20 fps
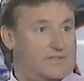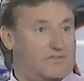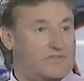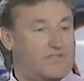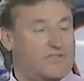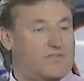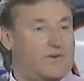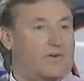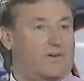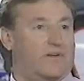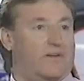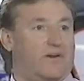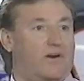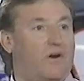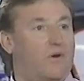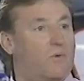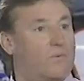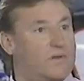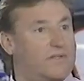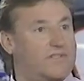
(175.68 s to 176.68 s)
started, I
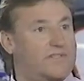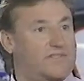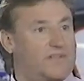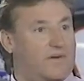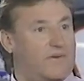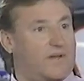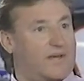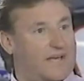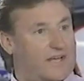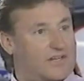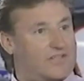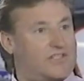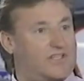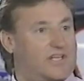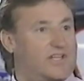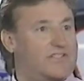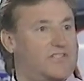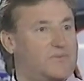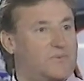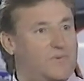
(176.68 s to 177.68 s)
always thought I had a
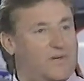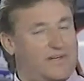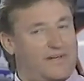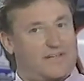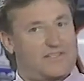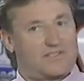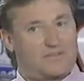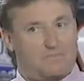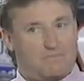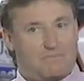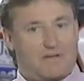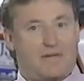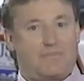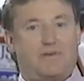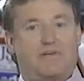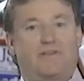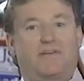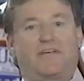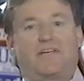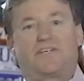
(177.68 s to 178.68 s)
chance to win. I said, maybe
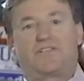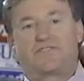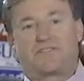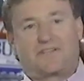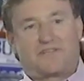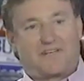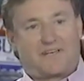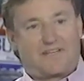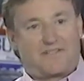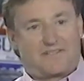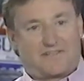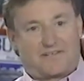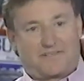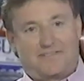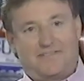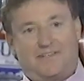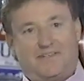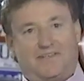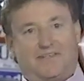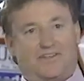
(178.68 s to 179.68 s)
today's the day that a
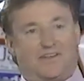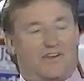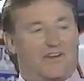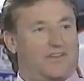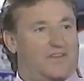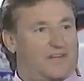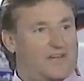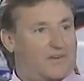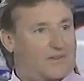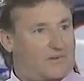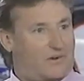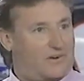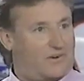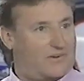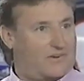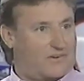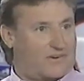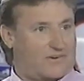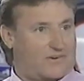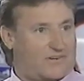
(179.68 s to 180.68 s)
Dale
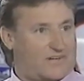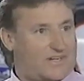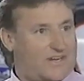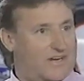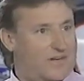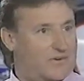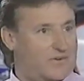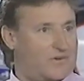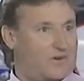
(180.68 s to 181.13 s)
Earnhardt or a Cale